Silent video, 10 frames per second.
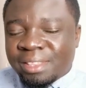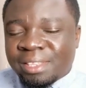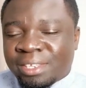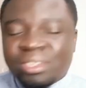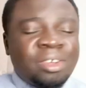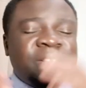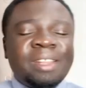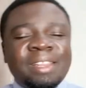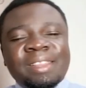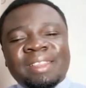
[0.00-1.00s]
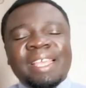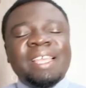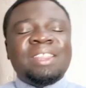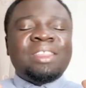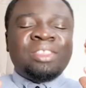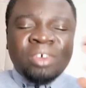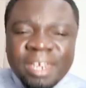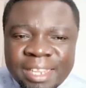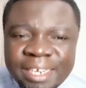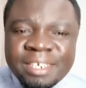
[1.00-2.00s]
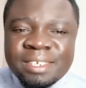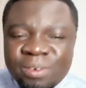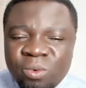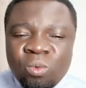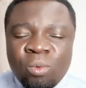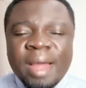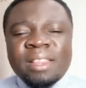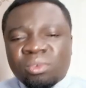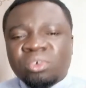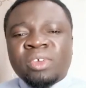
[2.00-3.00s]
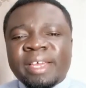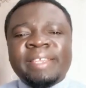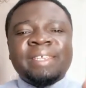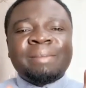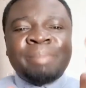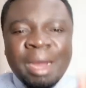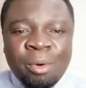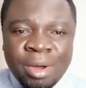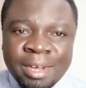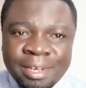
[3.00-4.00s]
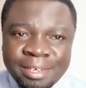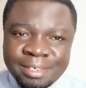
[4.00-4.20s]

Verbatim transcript: So they thought that once Ruto is in power,